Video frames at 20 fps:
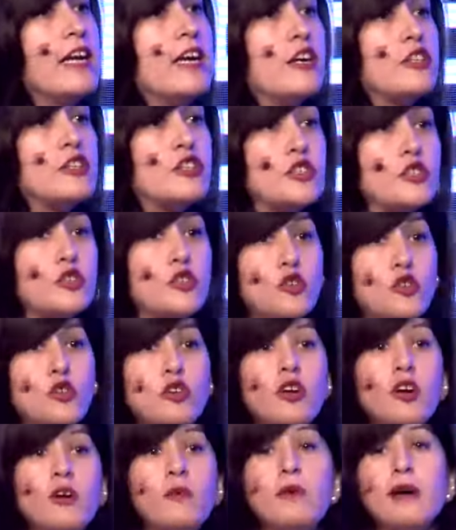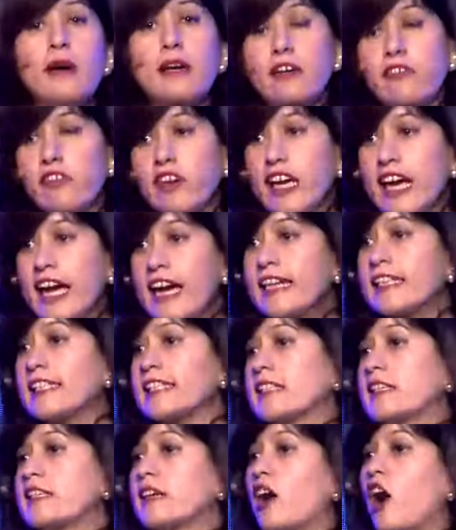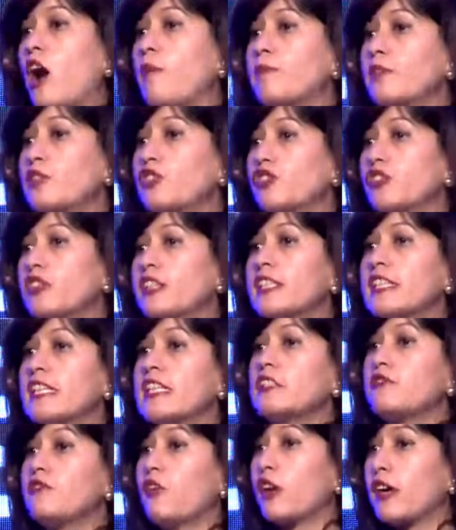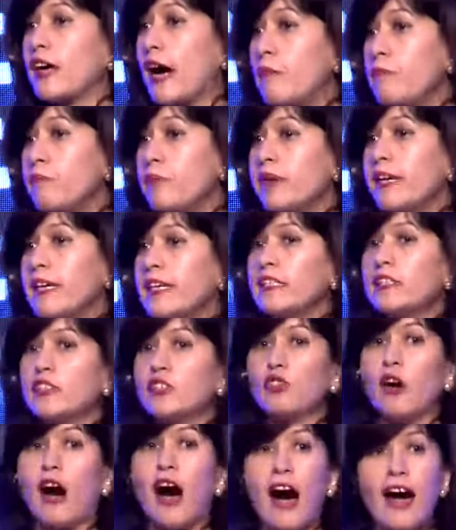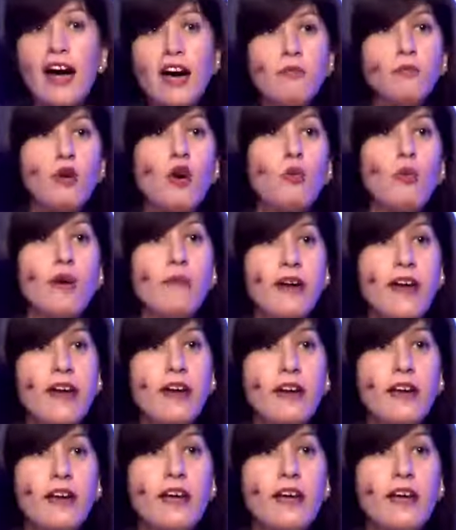to create opportunities for companies to hire more women,